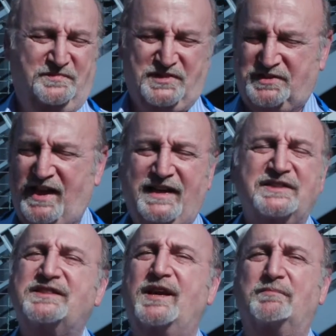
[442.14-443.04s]
Just like
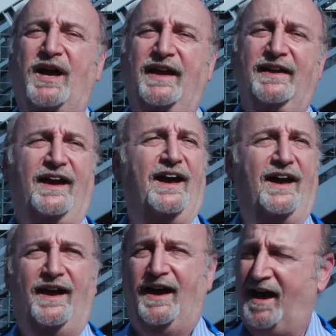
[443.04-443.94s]
a semi,
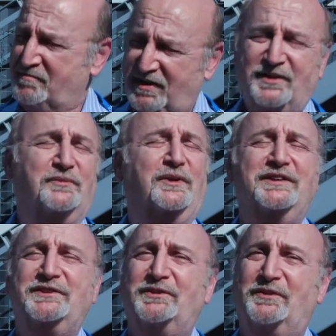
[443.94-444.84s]
I'm gonna
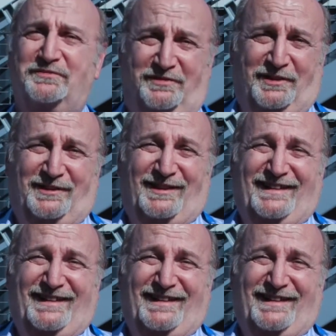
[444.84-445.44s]
run you over.